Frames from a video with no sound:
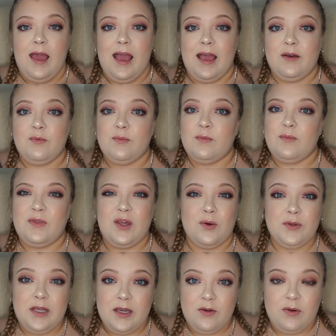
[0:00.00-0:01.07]
And the
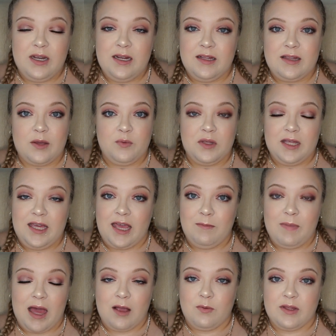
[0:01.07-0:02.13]
only ingredient that really came
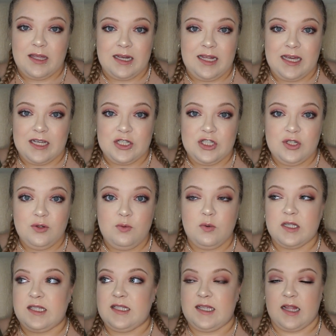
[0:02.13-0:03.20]
back with any issue
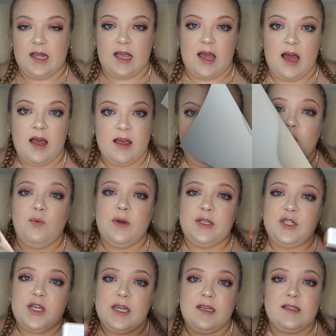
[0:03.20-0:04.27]
was silica,
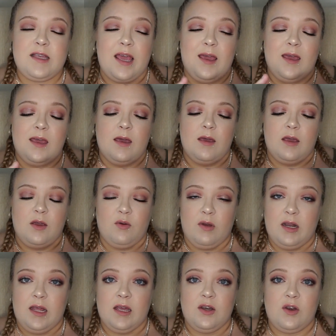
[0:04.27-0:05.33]
which is an
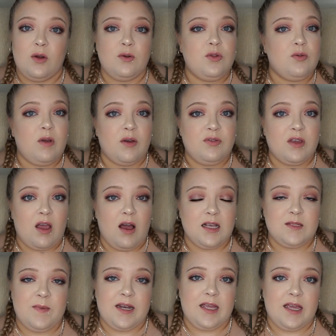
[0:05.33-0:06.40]
ingredient known throughout the
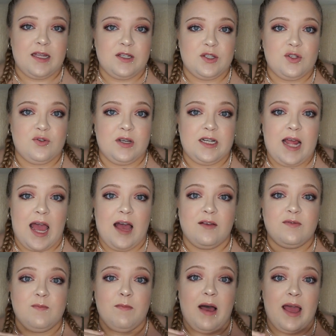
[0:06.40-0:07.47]
cosmetic industry to
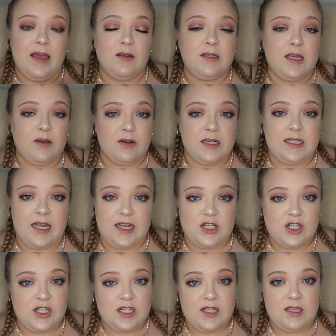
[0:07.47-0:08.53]
have mild
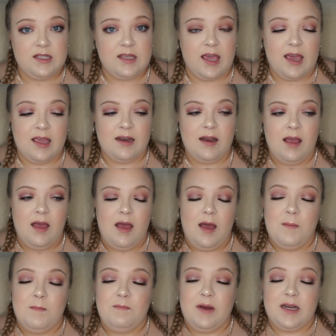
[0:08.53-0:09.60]
irritation to the skin,
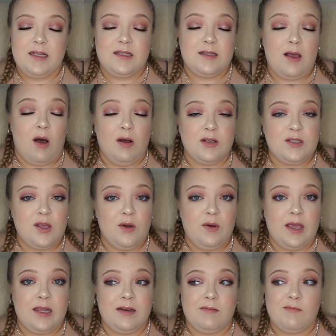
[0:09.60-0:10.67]
but it's also
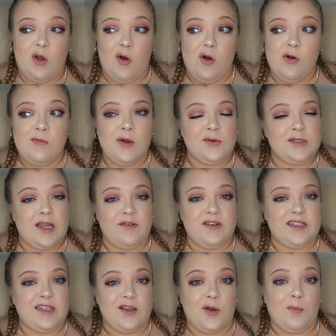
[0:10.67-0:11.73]
in almost every
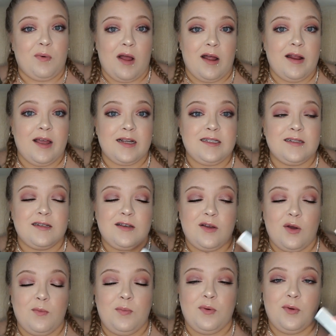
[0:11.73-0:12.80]
single product.
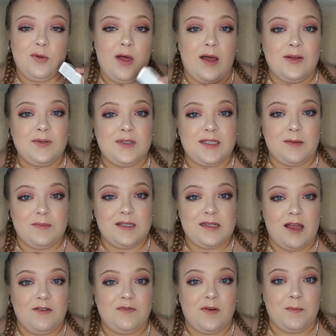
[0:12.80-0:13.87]
Go pull out some
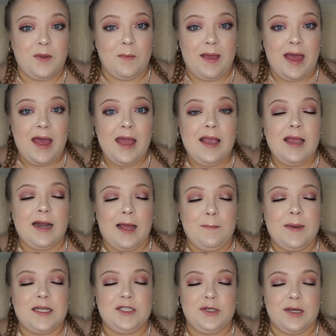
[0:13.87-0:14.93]
stuff from your bag, and I
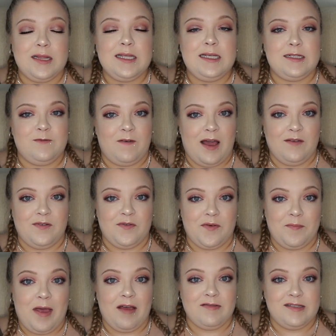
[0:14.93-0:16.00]
bet you at least 5 of
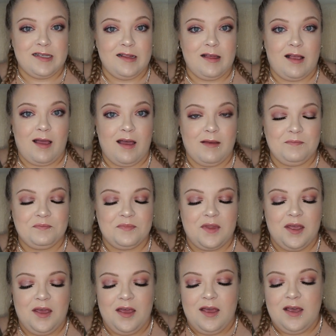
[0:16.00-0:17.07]
them have silica.
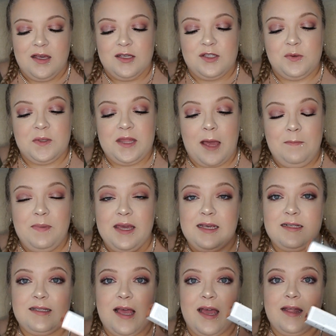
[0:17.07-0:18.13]
So with that being
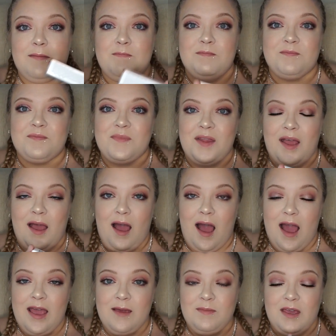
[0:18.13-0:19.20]
said,
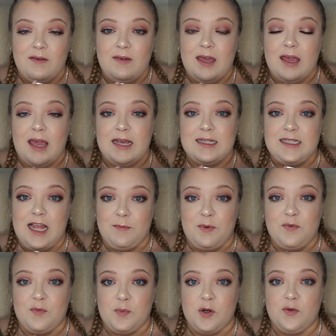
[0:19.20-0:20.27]
I am giving a stamp
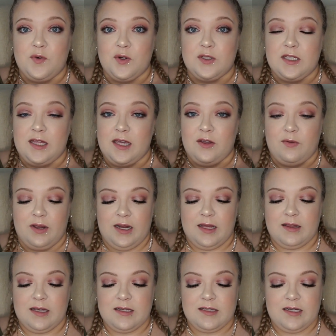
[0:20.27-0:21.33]
of approval to the
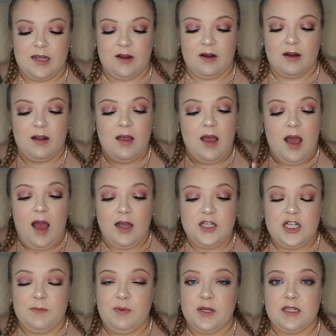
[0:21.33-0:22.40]
ingredient list here.
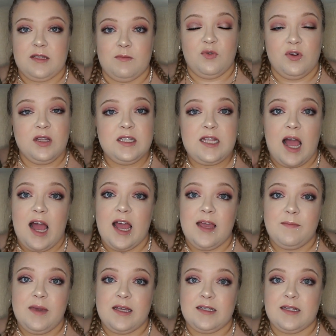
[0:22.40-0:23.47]
She put real
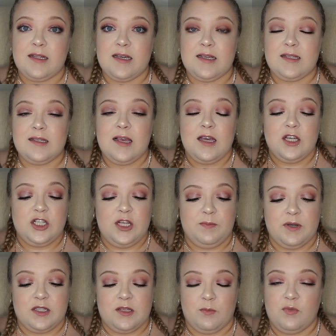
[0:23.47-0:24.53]
time into this. She
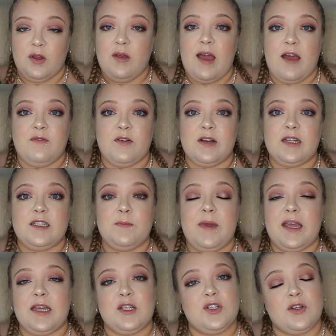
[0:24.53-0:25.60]
put some real effort into
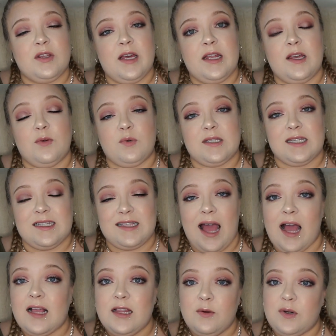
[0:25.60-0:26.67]
making sure that it was
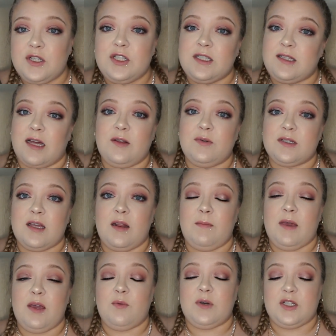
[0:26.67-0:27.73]
exactly what she said it was going to
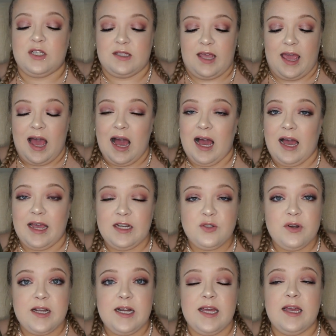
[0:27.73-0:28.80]
be, which is a
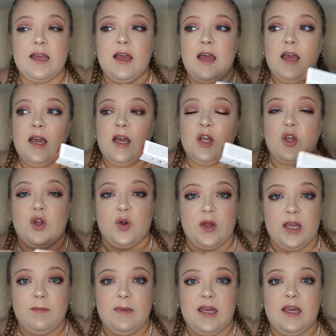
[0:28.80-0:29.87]
hydrating,
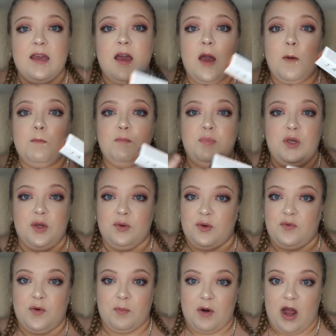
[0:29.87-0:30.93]
creamy,
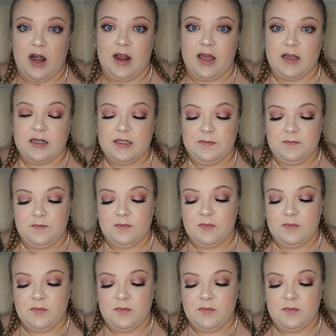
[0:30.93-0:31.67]
beautiful product.